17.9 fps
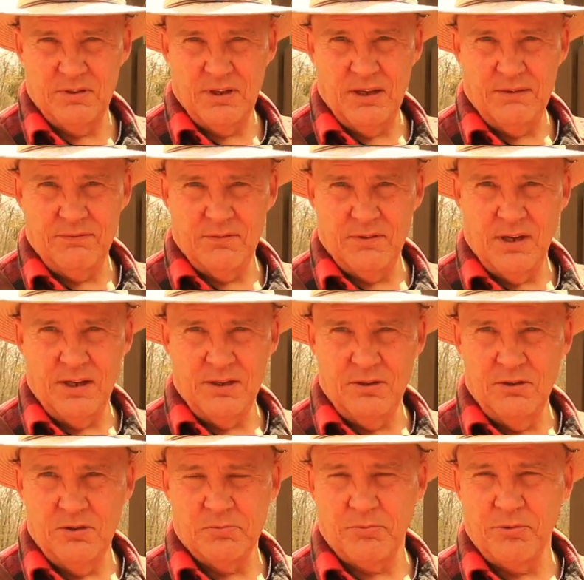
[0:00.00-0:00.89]
have not
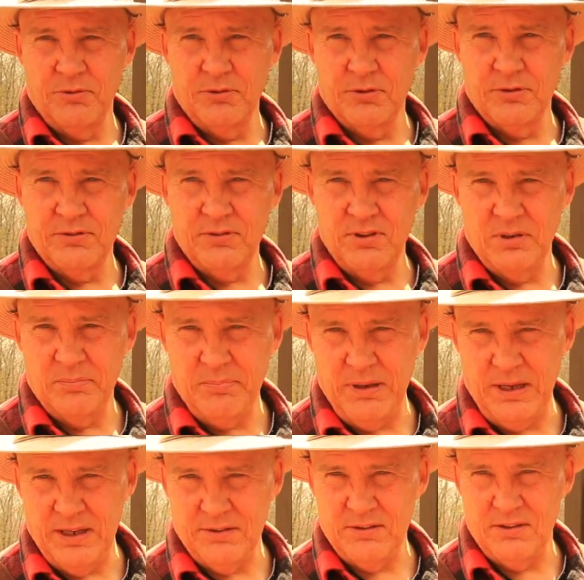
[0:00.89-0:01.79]
used pruners in the
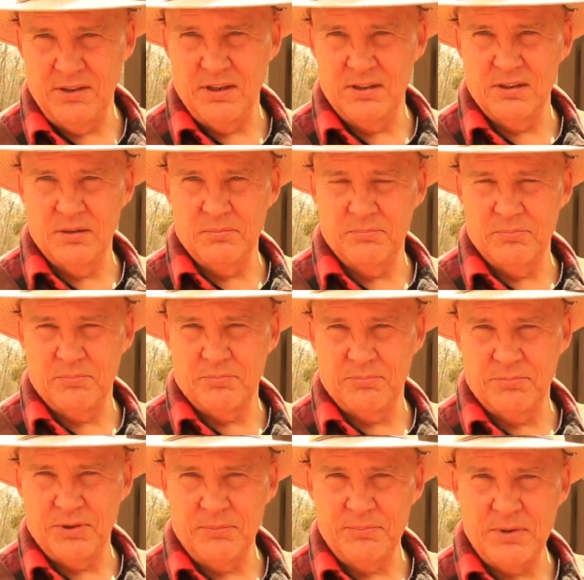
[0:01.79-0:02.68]
past, and you end up,
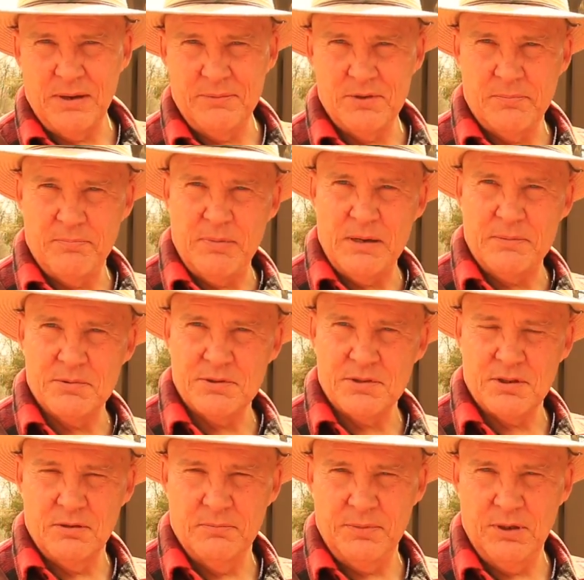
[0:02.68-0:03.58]
sometimes the
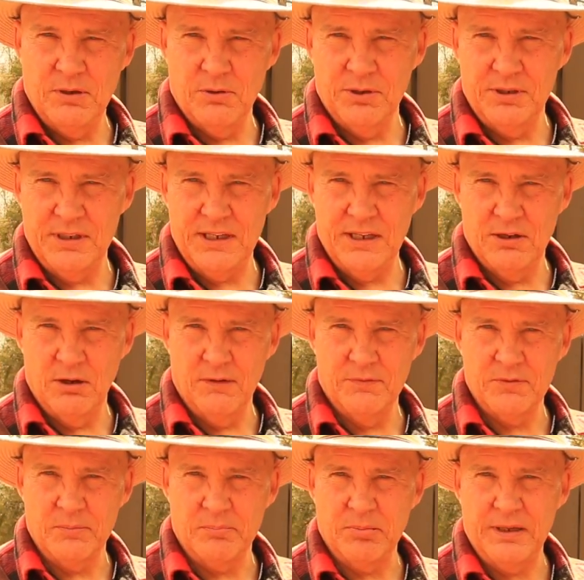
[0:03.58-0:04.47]
peppers can be hard to get
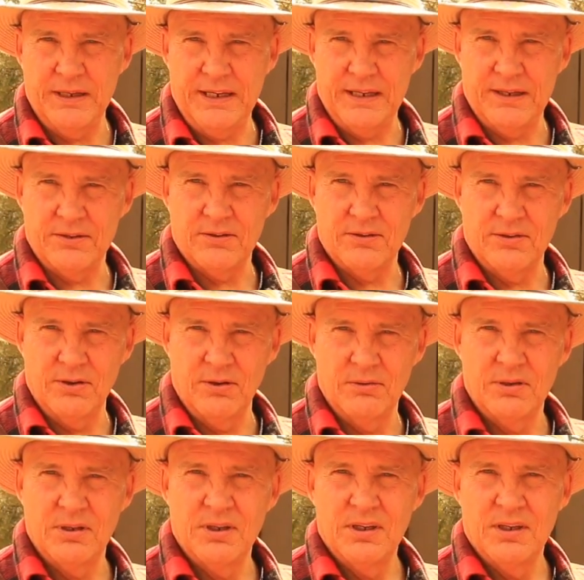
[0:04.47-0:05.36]
off the plant,
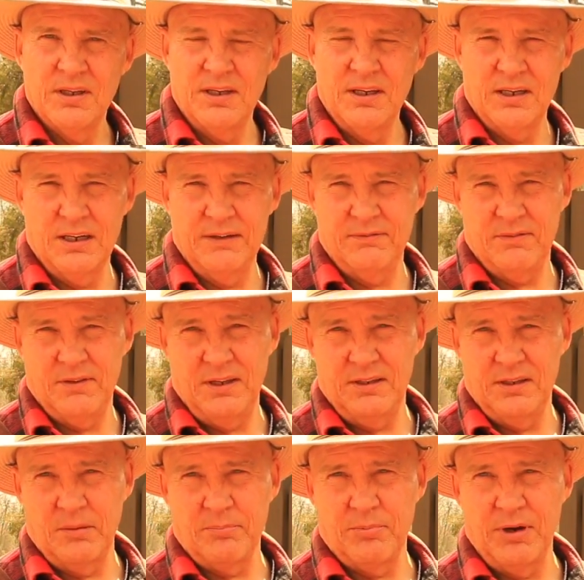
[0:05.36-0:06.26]
so, and I
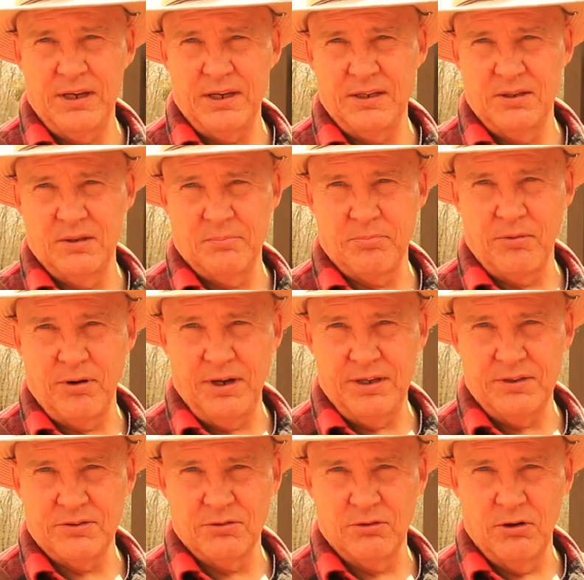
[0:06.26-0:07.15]
end up breaking the
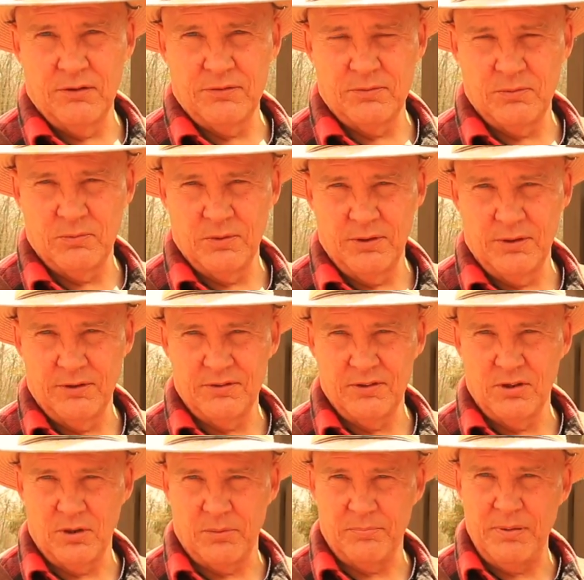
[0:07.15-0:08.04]
branch off where there's
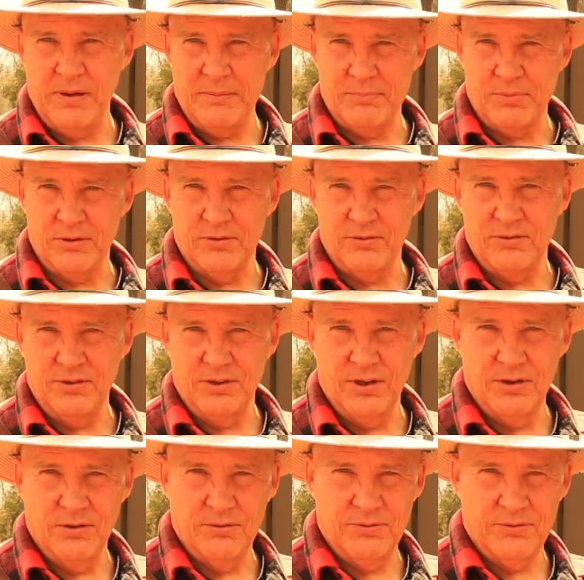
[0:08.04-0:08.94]
other peppers, you
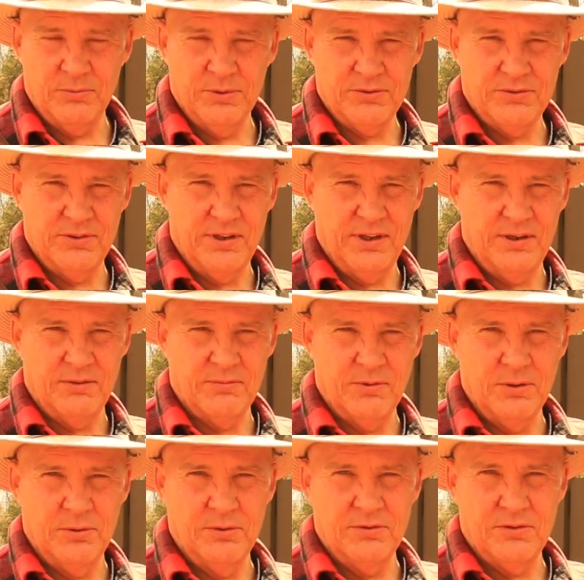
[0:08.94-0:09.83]
know, which then it
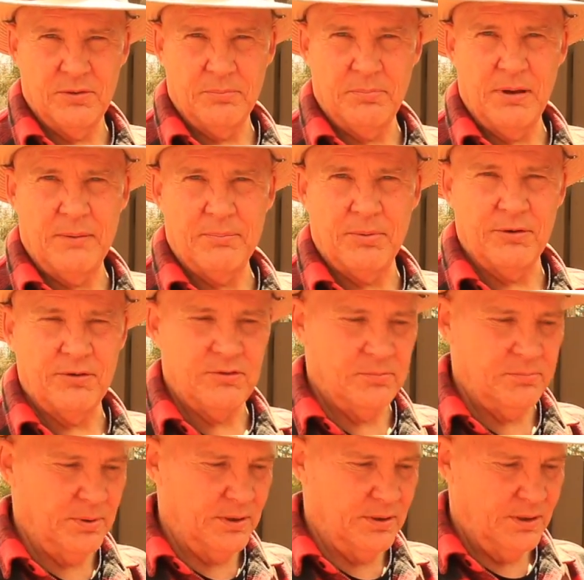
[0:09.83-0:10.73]
ruins the
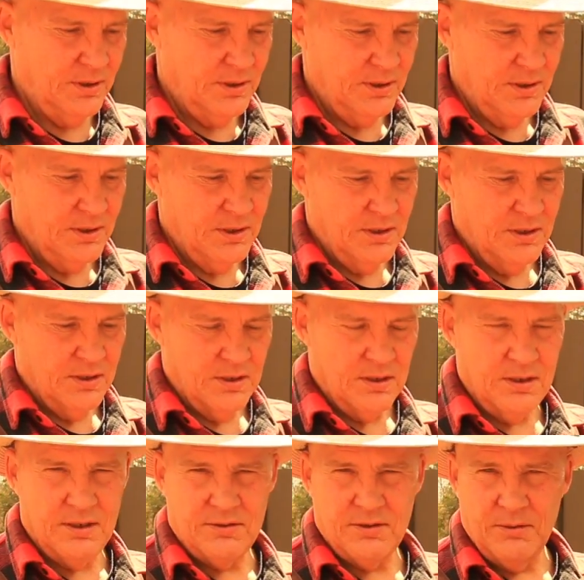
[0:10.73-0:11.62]
peppers. But
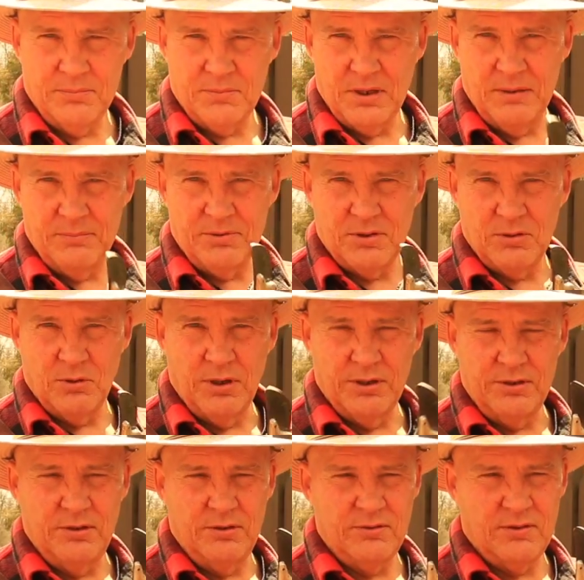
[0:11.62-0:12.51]
sometimes, so
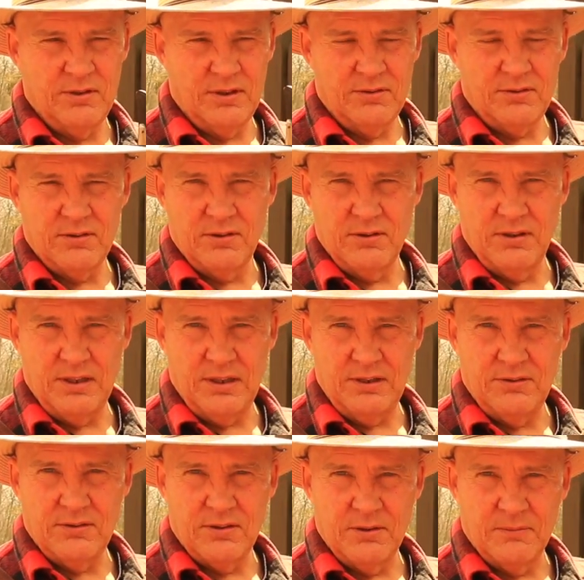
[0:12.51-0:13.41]
I'll use
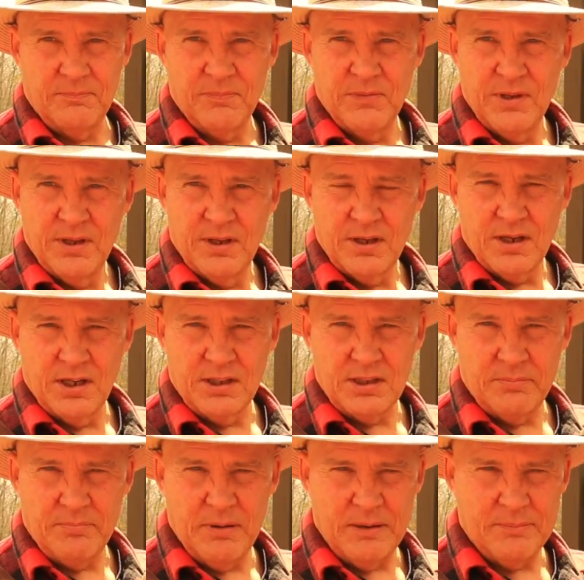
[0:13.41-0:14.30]
these to
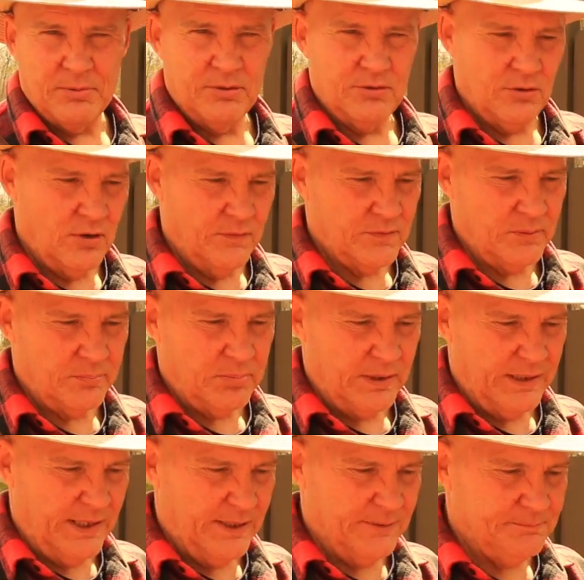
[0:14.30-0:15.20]
cut the peppers off the
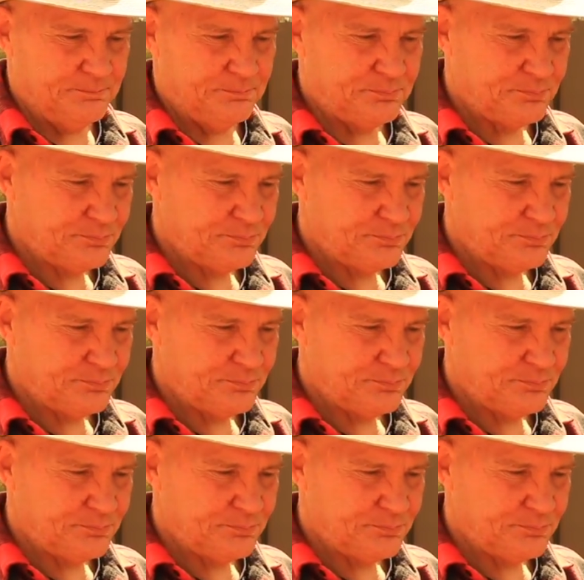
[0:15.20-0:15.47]
plant.